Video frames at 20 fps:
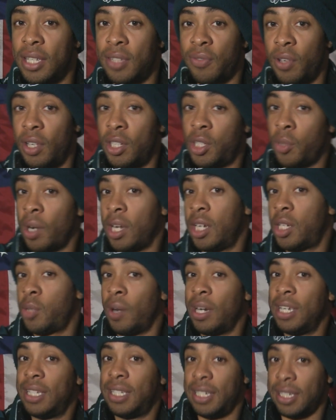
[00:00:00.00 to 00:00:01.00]
this for the
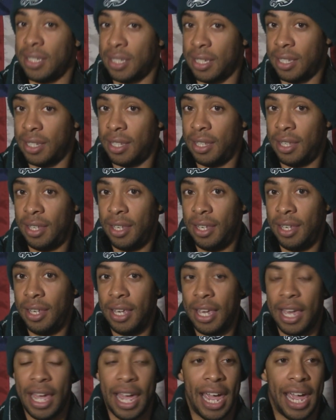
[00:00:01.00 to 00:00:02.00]
2020 season.
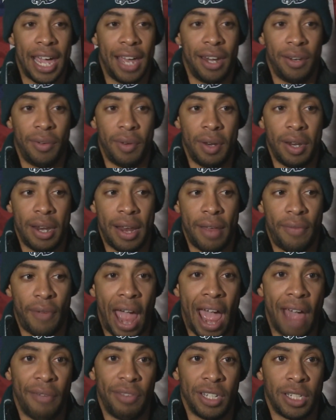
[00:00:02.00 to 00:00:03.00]
And if
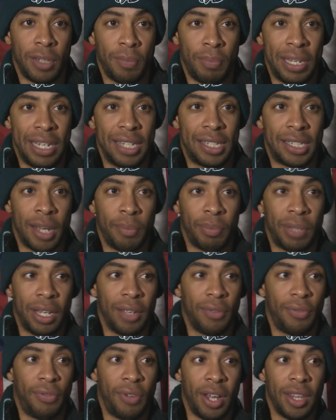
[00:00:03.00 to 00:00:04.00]
I have this be
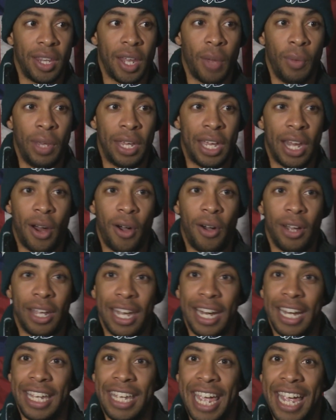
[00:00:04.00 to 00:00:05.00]
something fun that we can all
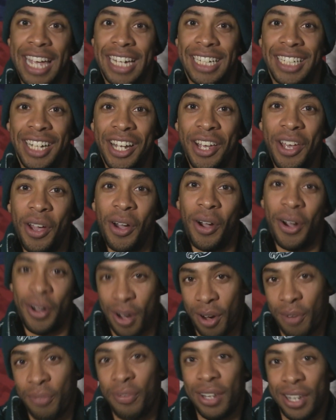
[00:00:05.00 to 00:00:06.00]
get engaged
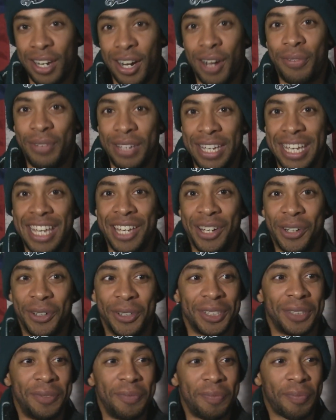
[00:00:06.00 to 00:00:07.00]
on our Philadelphia
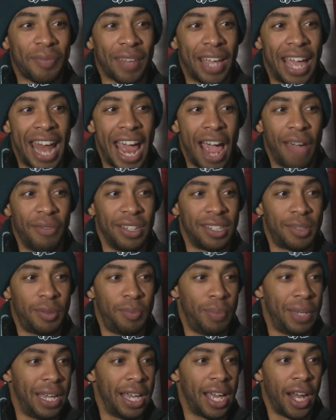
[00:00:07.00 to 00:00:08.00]
Eagles, and have this
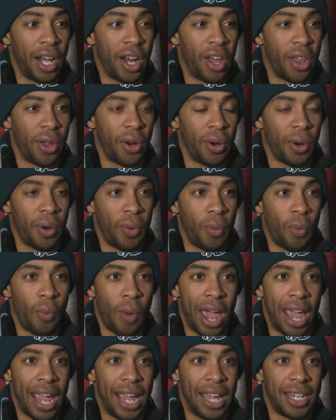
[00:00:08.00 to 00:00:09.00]
be another
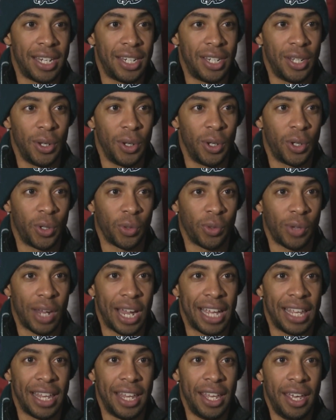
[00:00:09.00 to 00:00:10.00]
way to
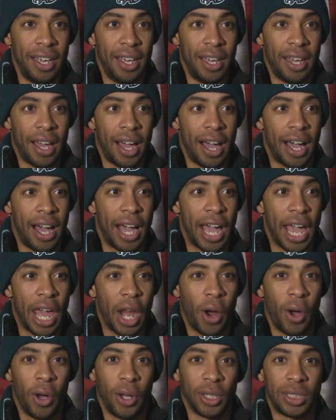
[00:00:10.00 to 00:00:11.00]
create
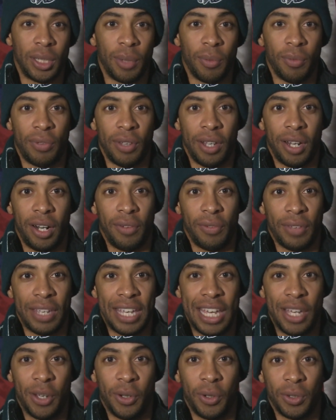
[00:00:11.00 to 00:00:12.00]
an awesome Philadelphia
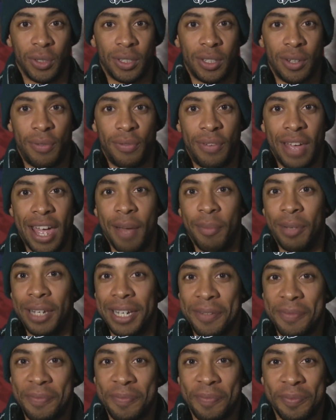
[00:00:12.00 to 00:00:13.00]
Eagles
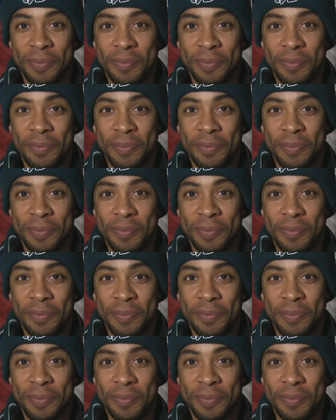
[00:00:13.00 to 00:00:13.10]
family.